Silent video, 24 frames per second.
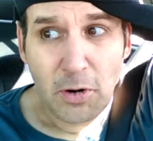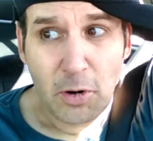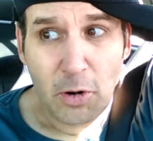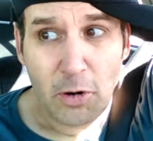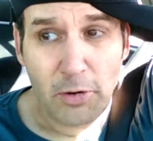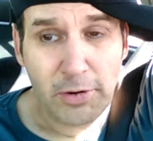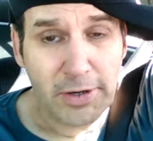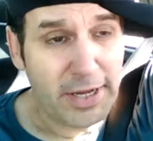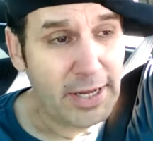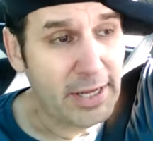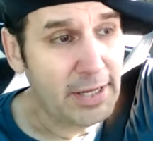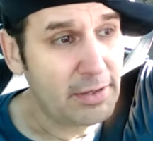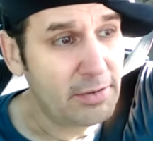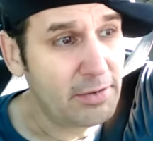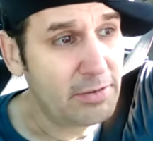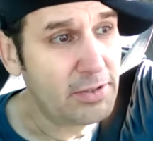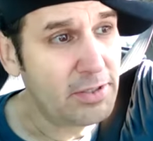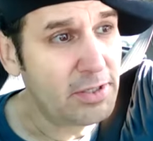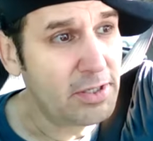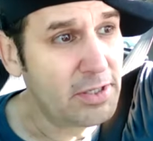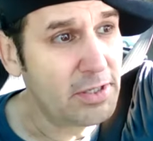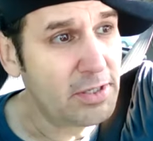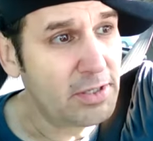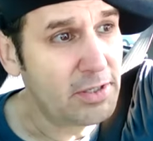or it ain't
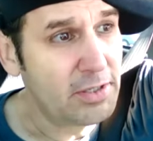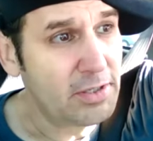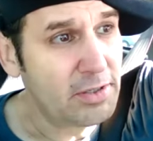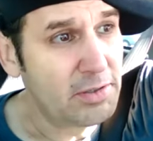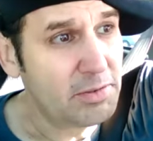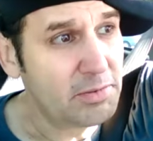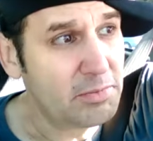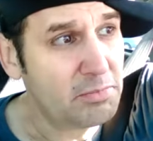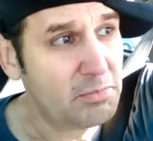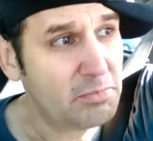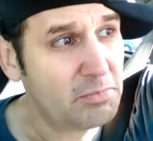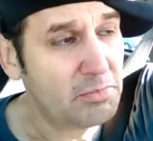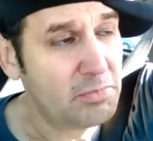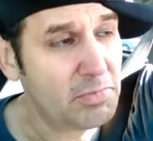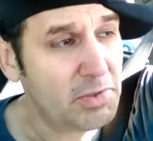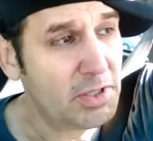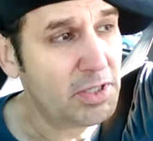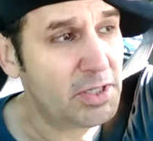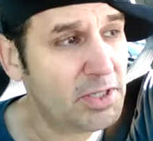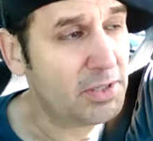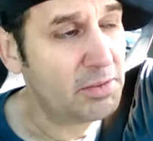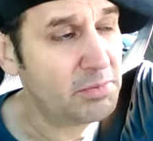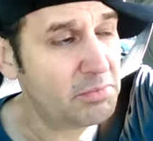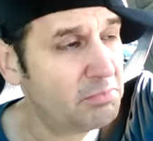
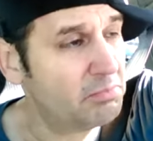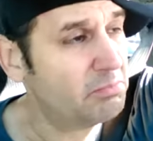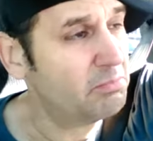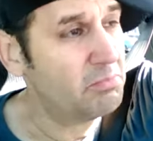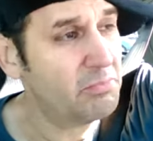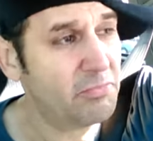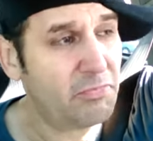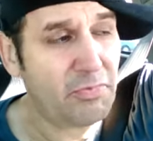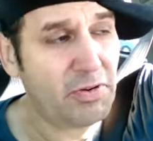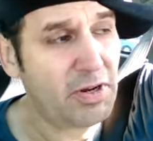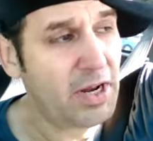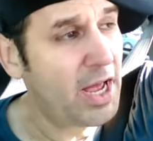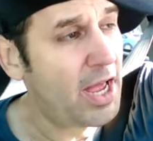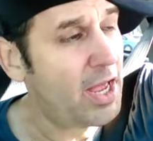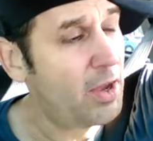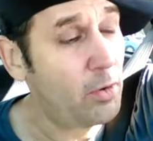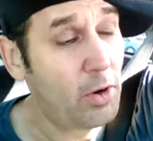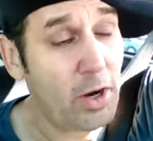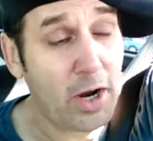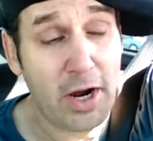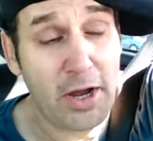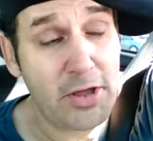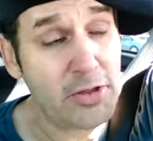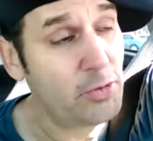gonna fly.
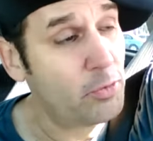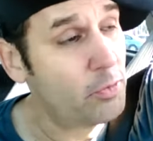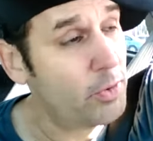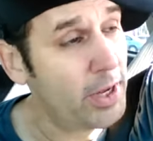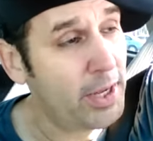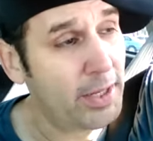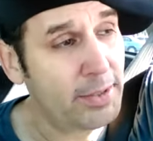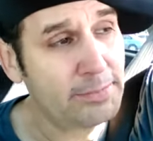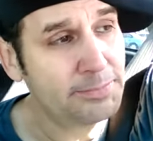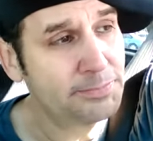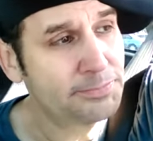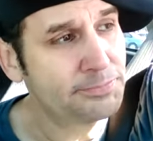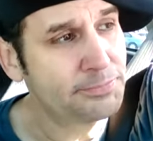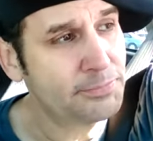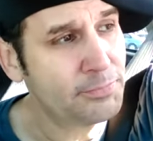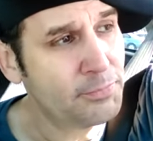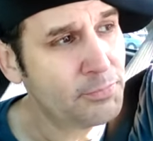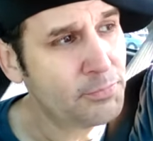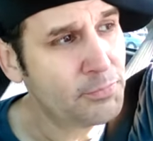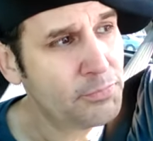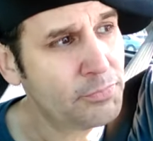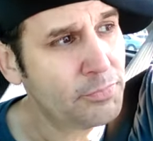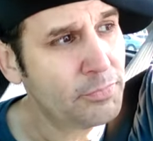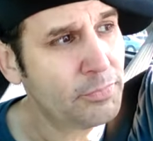Either way,
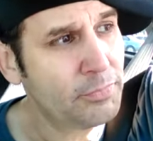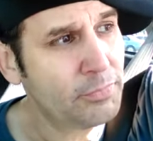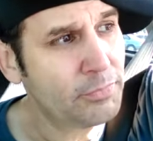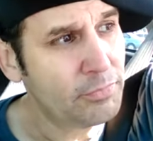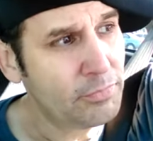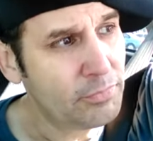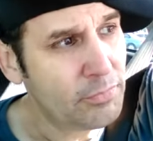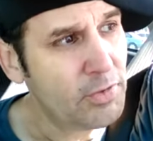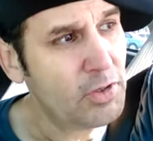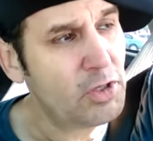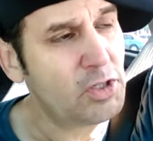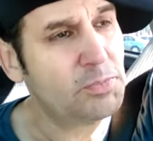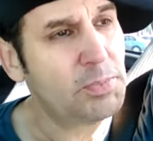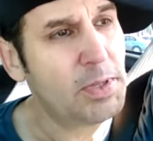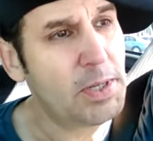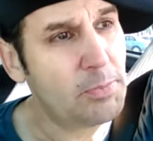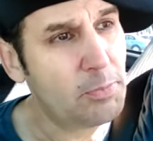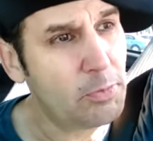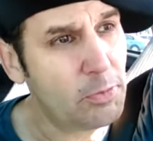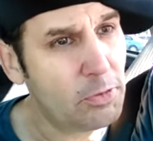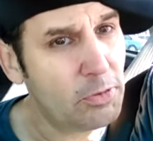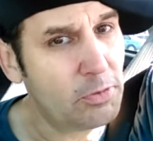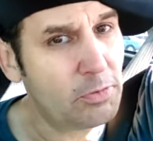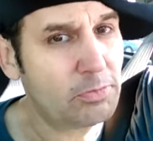there's
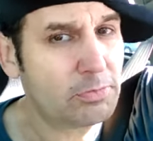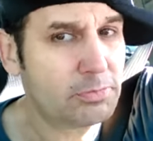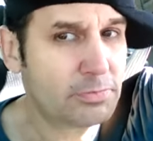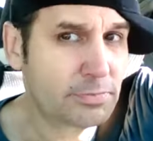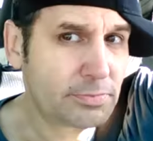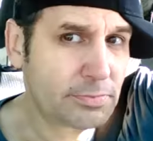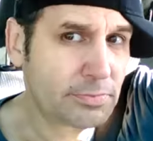people